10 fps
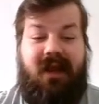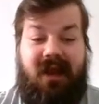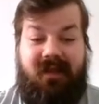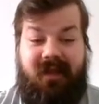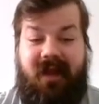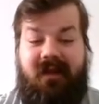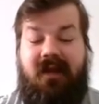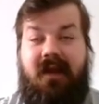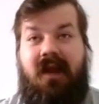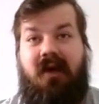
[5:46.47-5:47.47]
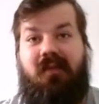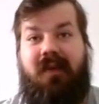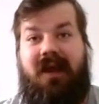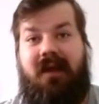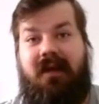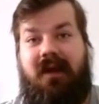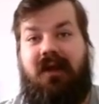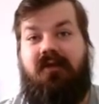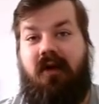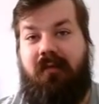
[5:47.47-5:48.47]
And then we
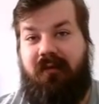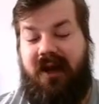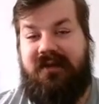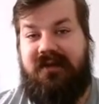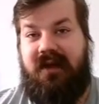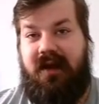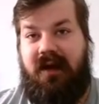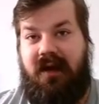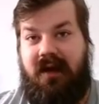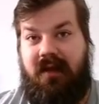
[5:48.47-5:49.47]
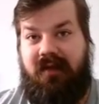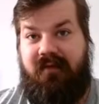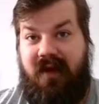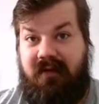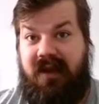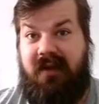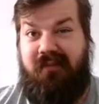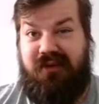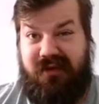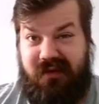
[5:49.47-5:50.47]
incorporate uh, the very
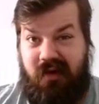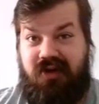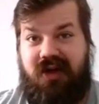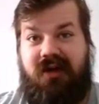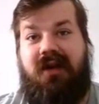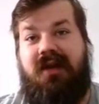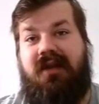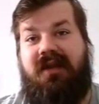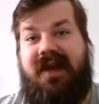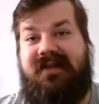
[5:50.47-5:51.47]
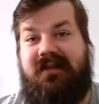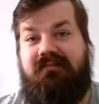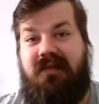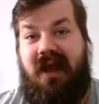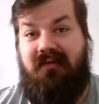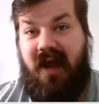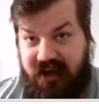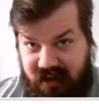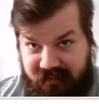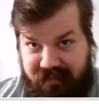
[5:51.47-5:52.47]
important notion that a
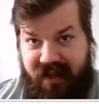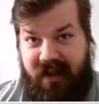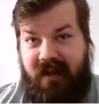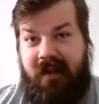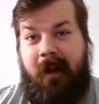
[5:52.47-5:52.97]
rational player